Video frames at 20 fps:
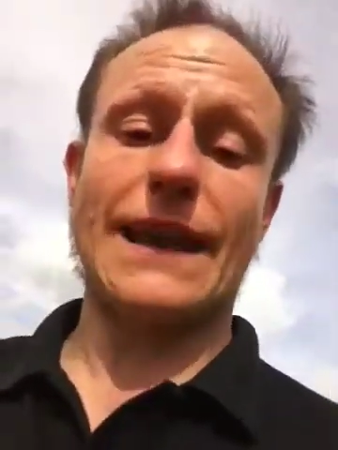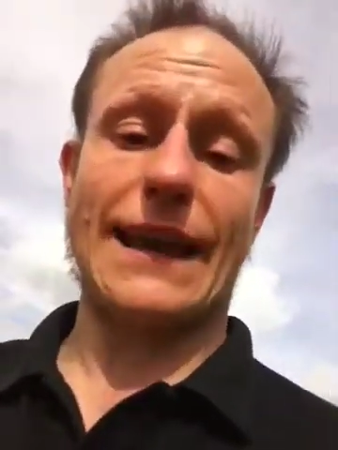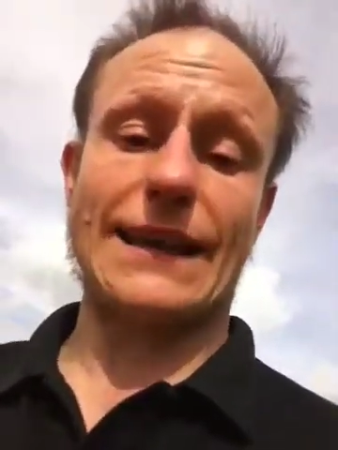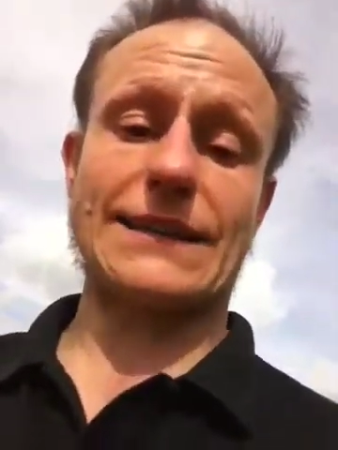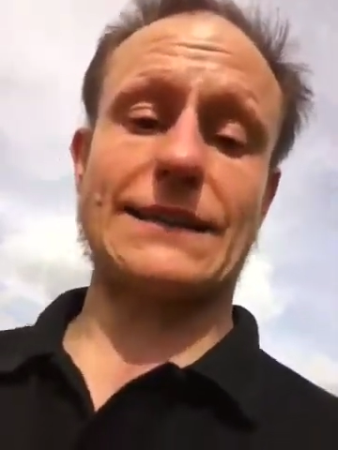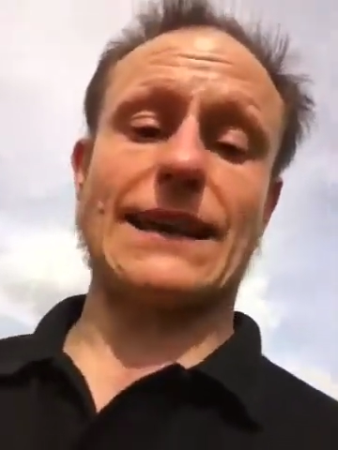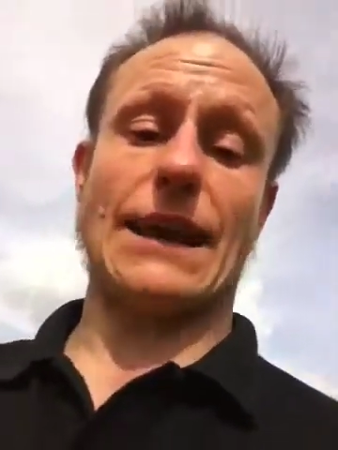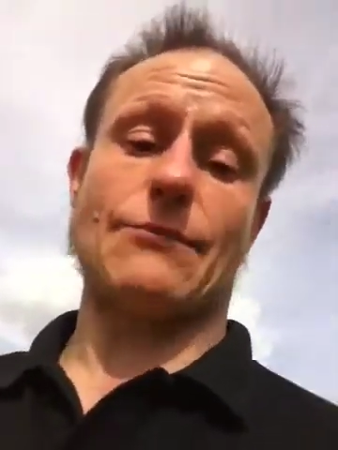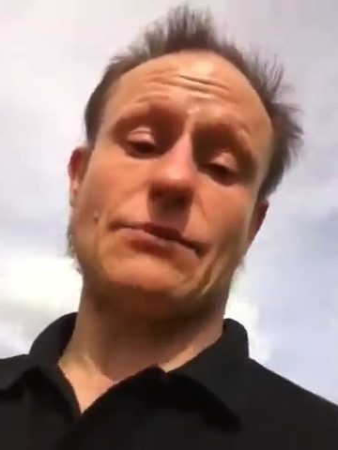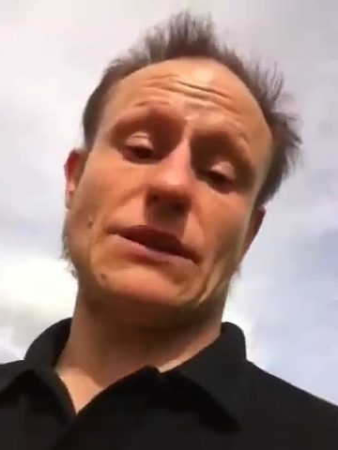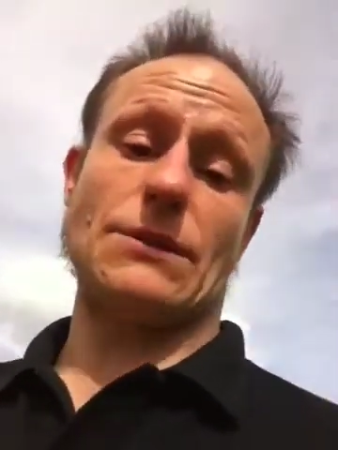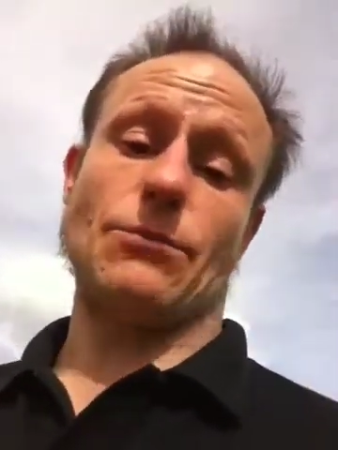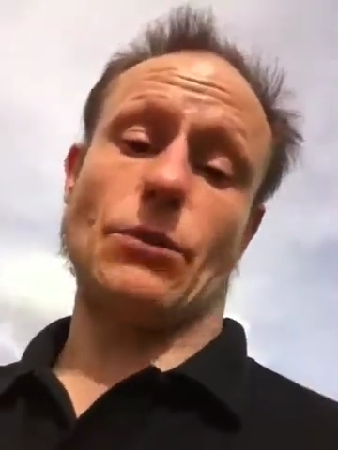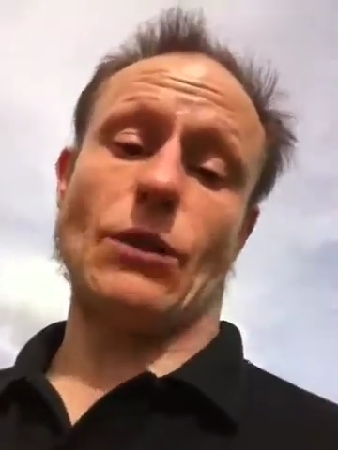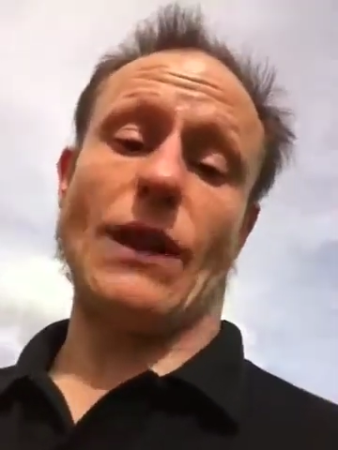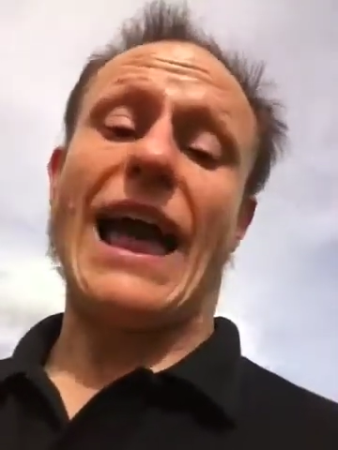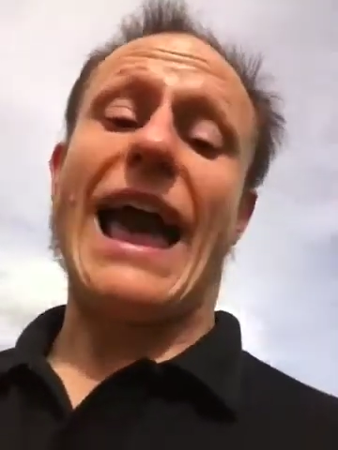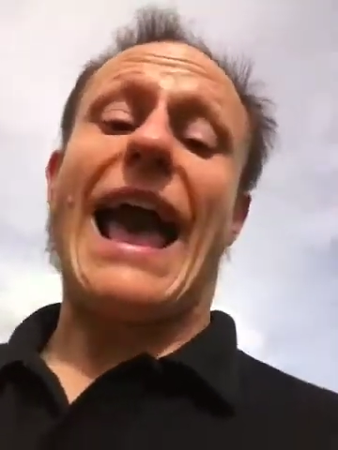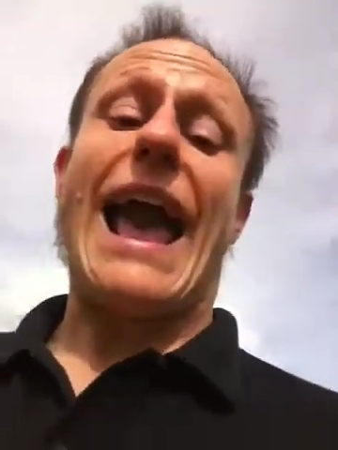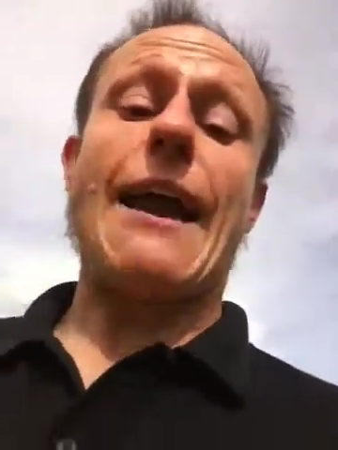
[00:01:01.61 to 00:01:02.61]

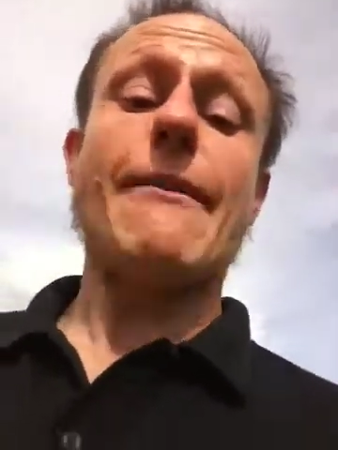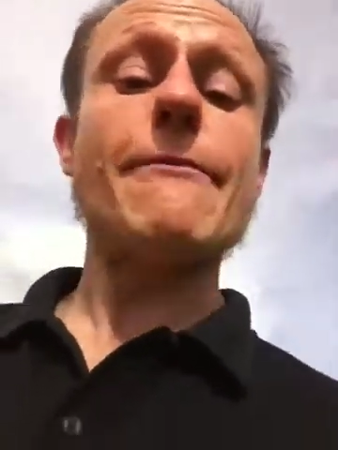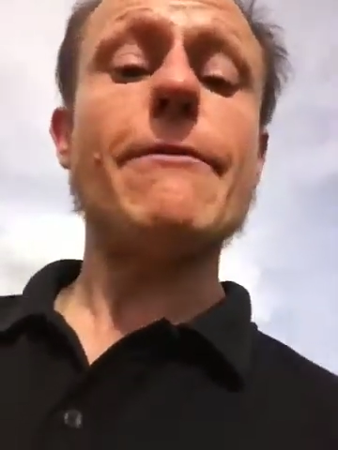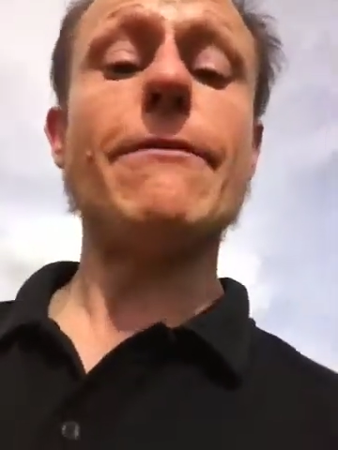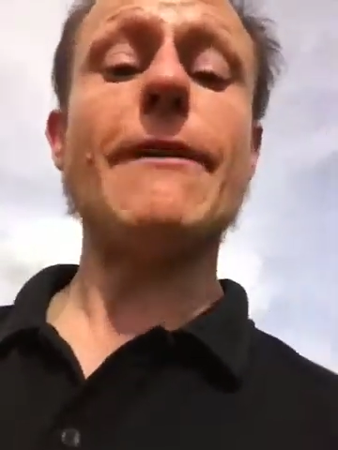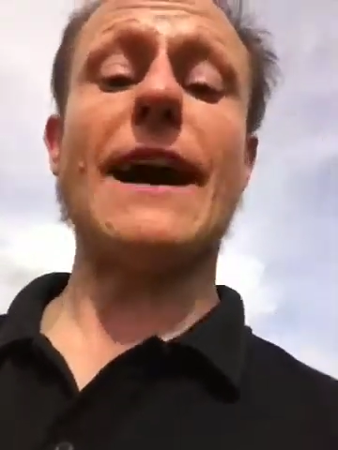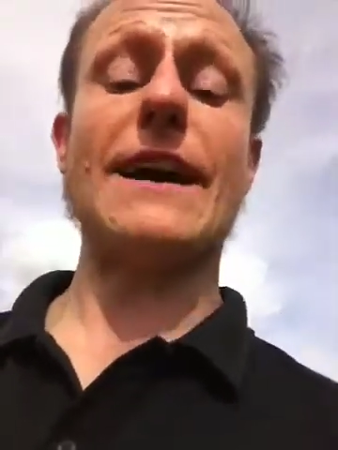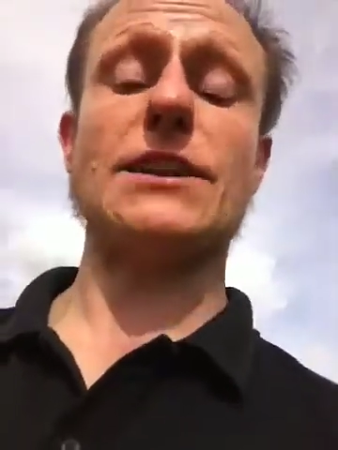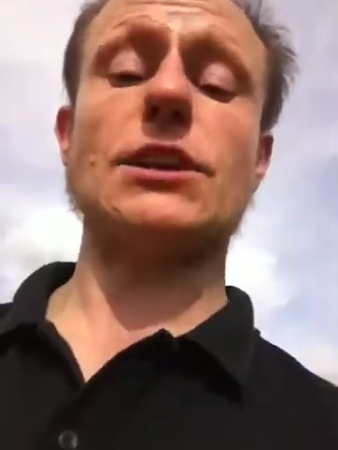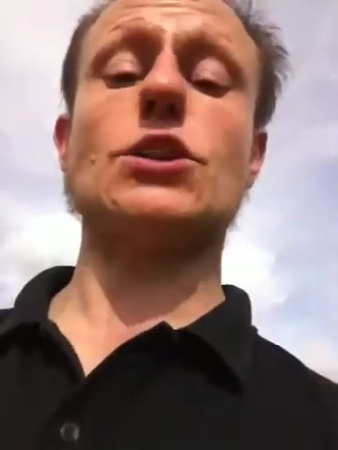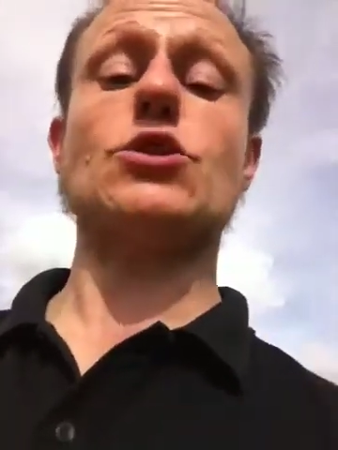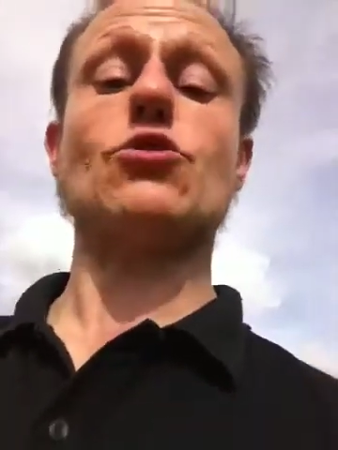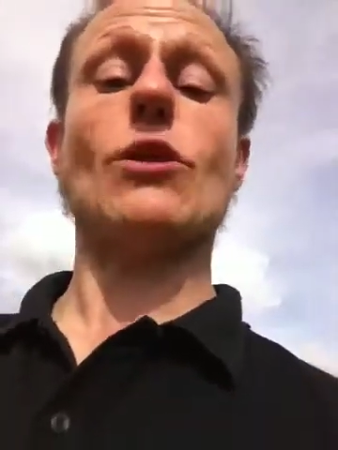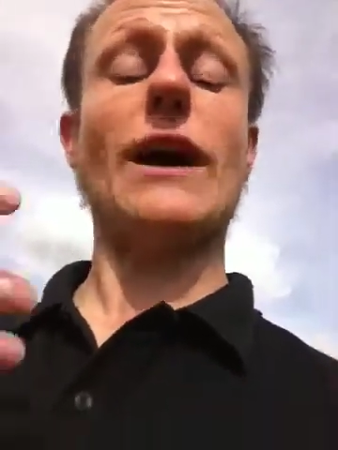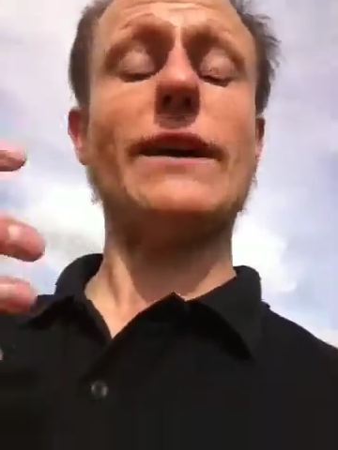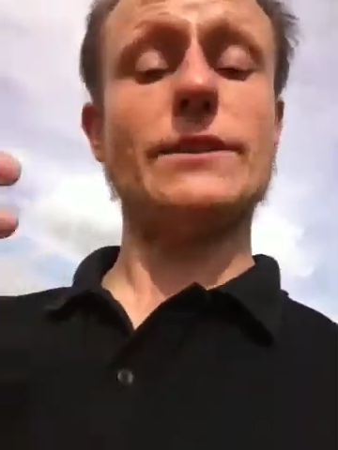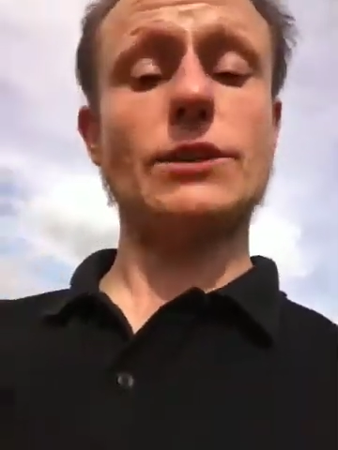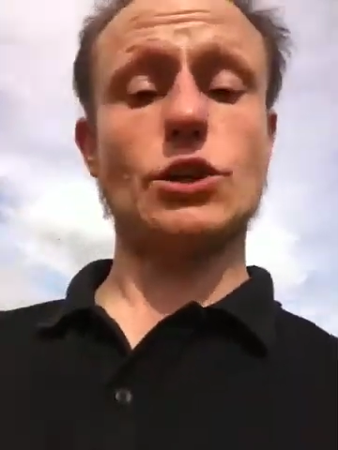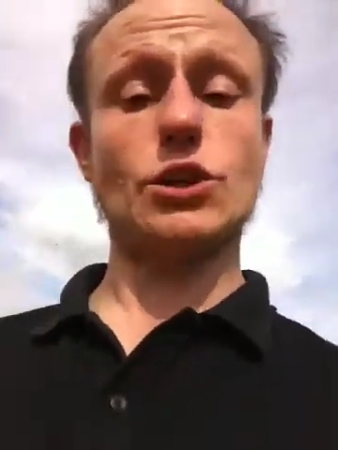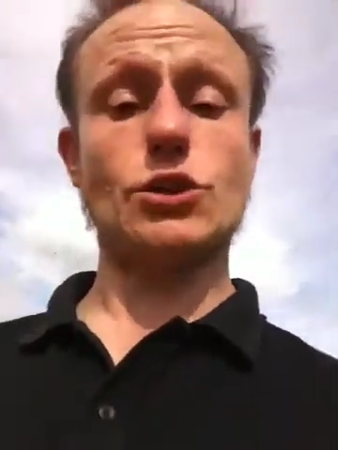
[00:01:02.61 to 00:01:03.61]
acceptable. In fact, trying to